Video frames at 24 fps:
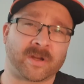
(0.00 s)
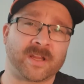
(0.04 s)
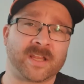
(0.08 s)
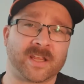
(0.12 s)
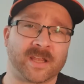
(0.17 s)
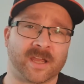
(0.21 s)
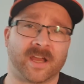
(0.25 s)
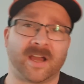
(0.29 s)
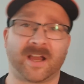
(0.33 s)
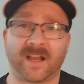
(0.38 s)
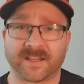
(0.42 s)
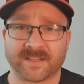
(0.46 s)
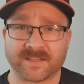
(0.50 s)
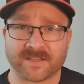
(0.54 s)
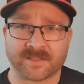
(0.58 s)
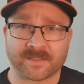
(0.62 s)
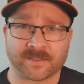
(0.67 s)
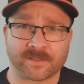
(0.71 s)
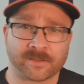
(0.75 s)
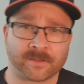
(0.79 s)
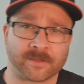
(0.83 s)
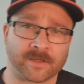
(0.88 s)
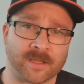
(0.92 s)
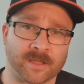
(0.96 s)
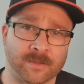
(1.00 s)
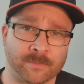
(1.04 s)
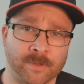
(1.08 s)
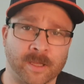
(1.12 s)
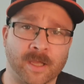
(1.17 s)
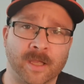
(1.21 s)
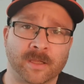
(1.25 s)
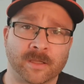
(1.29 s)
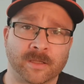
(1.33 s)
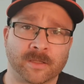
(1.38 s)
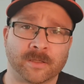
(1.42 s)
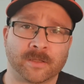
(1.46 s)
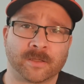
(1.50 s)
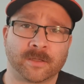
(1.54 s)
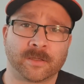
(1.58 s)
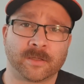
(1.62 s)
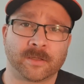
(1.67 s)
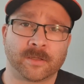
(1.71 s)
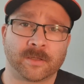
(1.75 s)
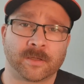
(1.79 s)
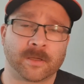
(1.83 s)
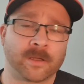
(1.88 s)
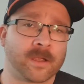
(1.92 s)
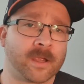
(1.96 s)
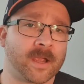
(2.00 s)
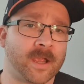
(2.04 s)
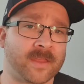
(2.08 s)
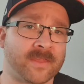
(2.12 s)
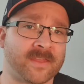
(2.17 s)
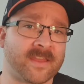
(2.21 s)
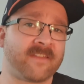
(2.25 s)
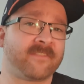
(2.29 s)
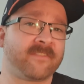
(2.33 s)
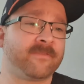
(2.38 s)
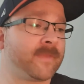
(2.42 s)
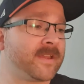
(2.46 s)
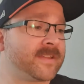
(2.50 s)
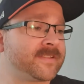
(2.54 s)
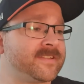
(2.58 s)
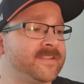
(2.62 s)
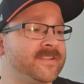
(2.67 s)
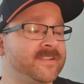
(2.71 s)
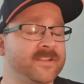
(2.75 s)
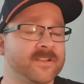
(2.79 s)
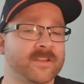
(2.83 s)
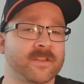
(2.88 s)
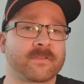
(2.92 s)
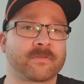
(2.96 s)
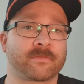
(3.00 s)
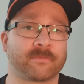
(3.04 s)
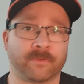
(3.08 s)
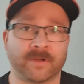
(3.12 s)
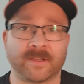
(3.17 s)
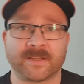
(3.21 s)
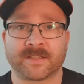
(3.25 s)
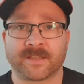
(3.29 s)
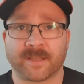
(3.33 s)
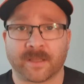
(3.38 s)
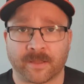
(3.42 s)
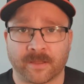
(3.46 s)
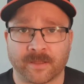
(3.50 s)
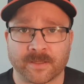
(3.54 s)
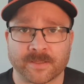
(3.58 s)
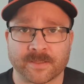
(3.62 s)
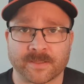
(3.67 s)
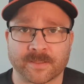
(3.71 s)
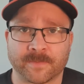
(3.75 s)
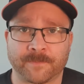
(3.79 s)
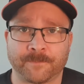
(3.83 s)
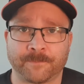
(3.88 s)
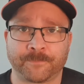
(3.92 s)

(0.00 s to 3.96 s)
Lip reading: cards on eBay. And they've messaged 3 sellers.